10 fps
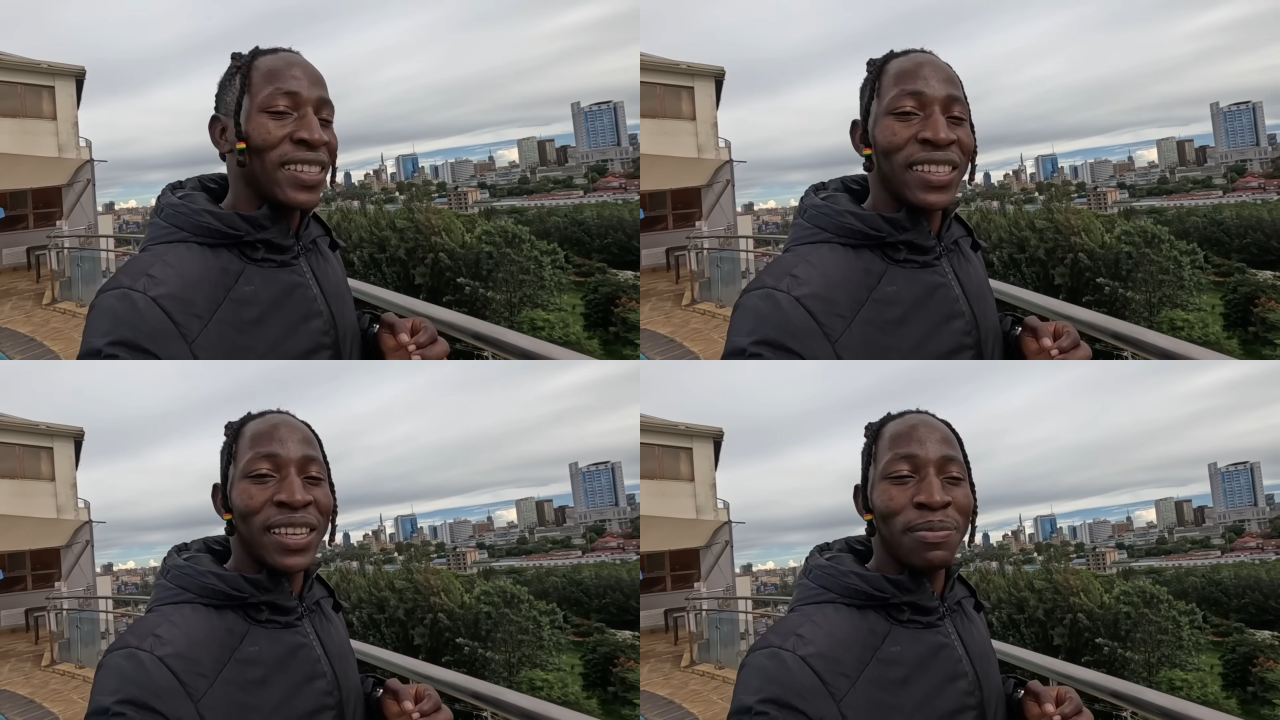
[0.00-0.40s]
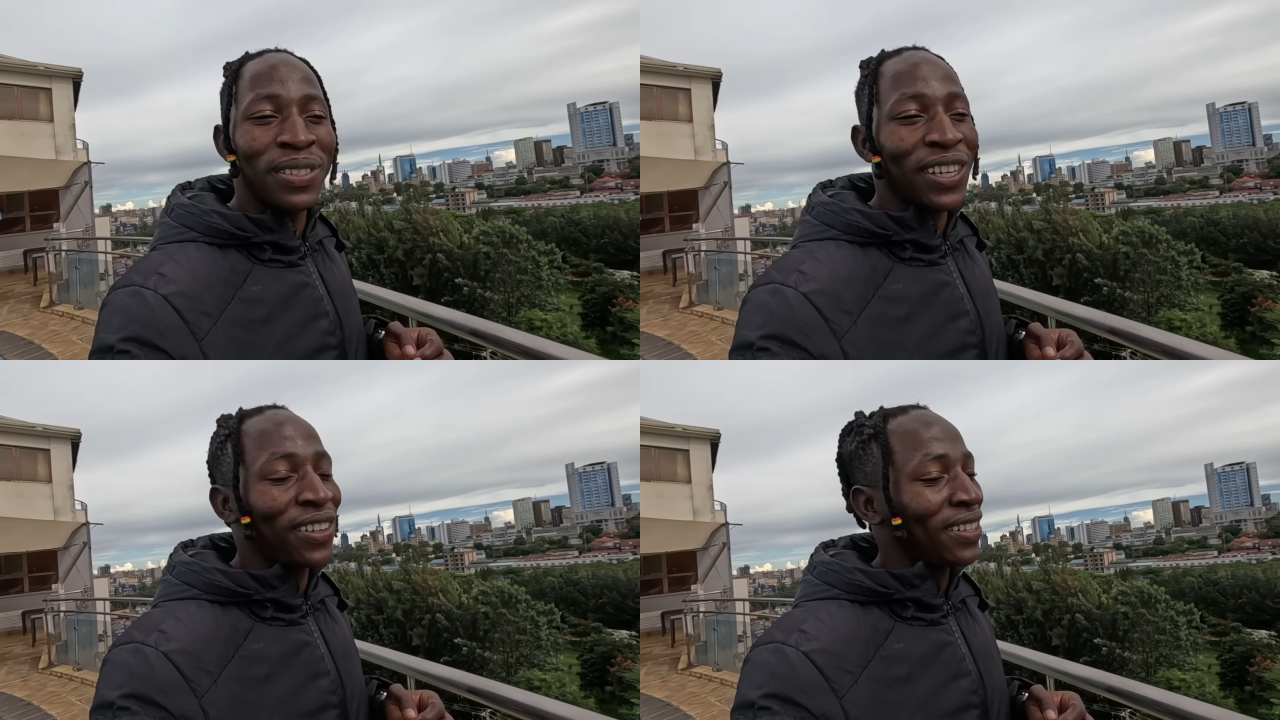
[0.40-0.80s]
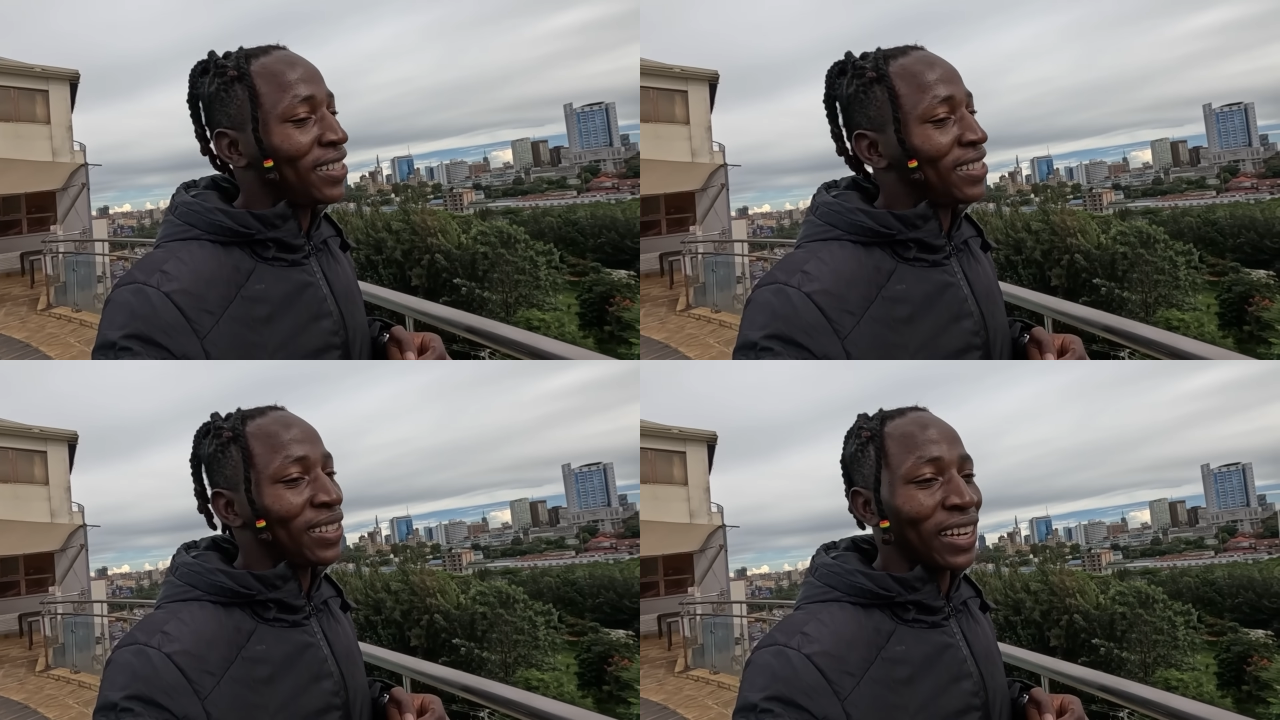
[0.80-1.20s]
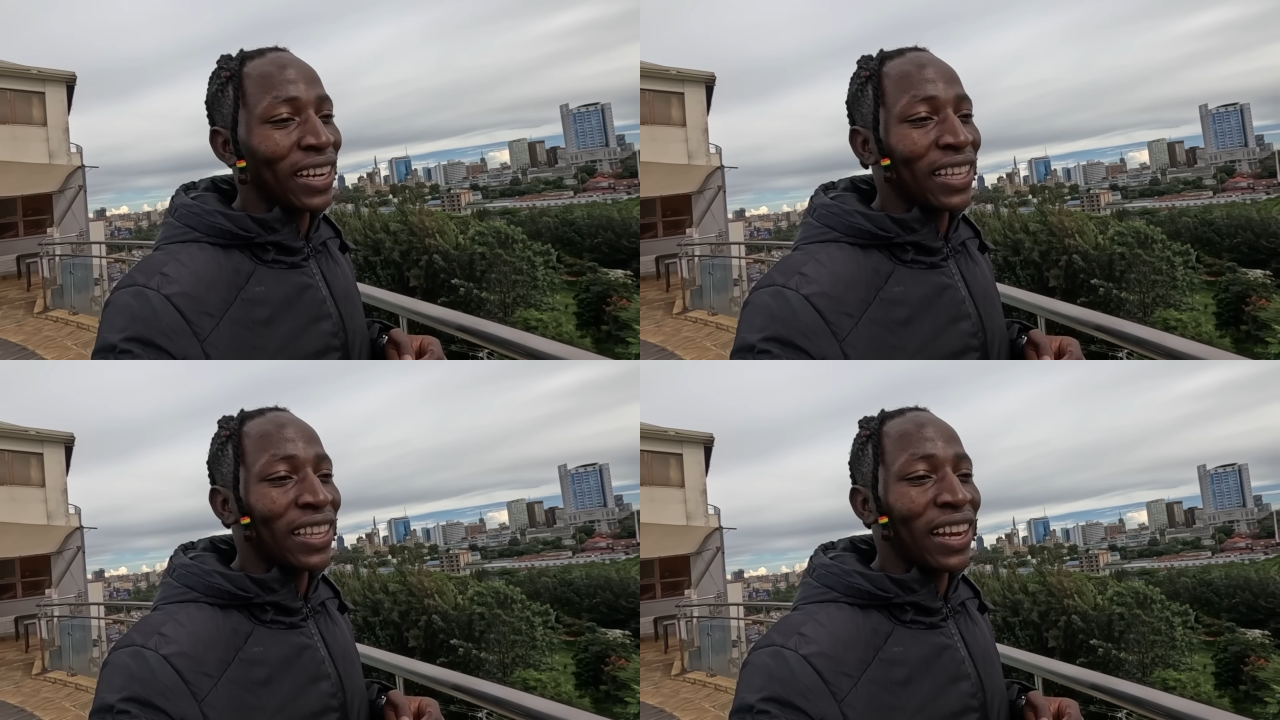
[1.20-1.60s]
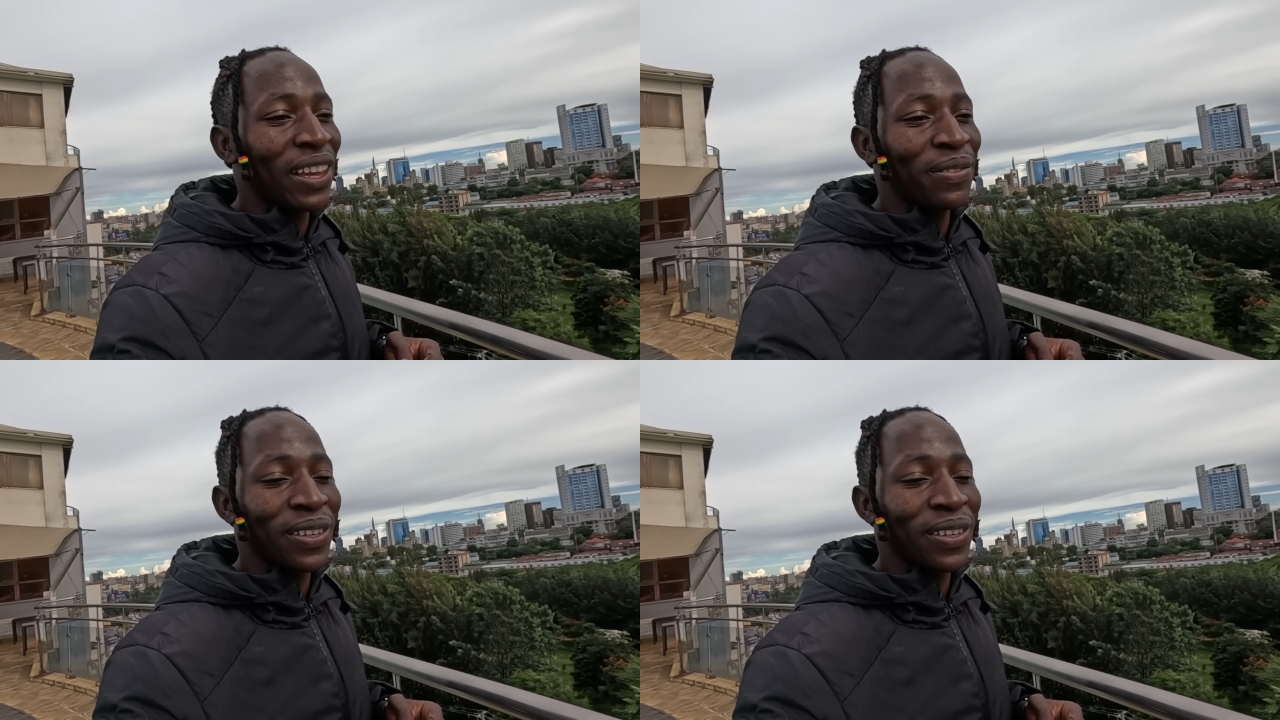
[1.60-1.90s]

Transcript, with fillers: Cape Town is on another level.